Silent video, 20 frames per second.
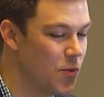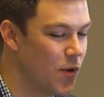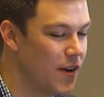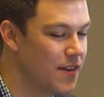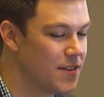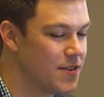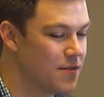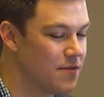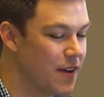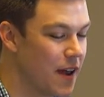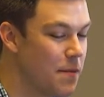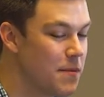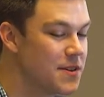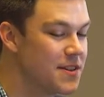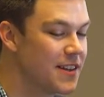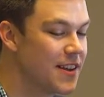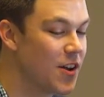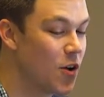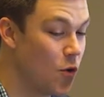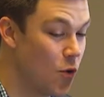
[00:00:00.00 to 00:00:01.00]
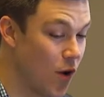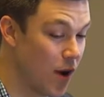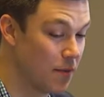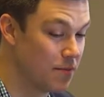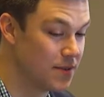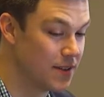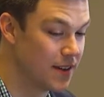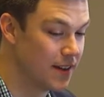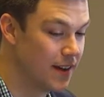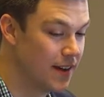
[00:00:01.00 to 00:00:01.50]
once famously
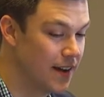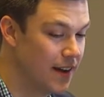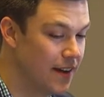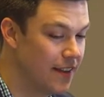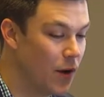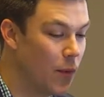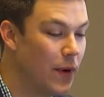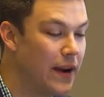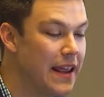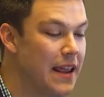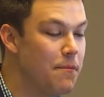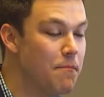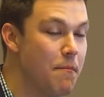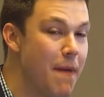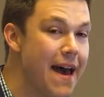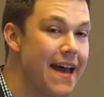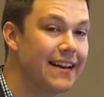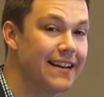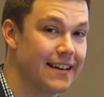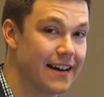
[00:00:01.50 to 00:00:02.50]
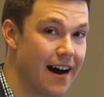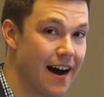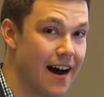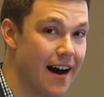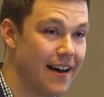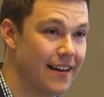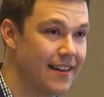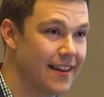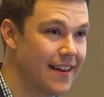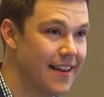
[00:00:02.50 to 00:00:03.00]
quipped that when he met
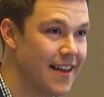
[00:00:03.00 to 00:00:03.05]
God,